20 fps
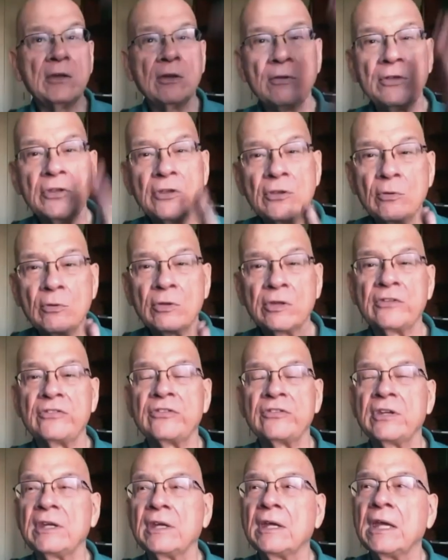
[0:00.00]
you
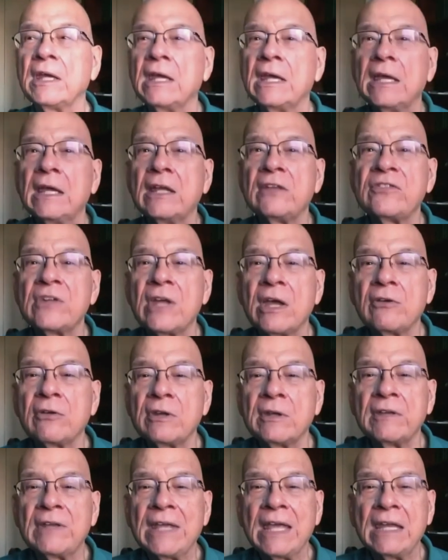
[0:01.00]
listening, it's
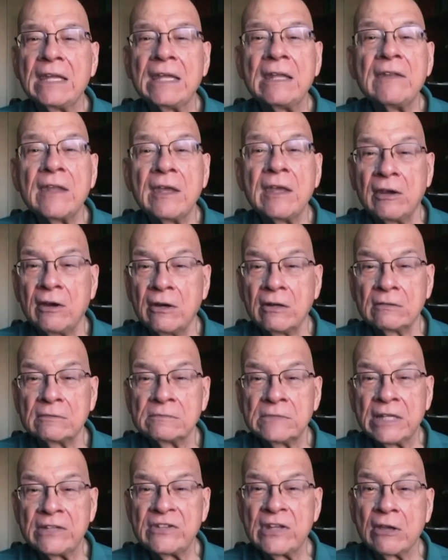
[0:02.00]
not going to get in
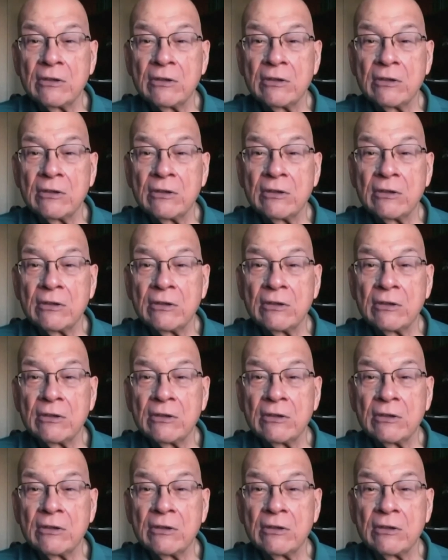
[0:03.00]
there.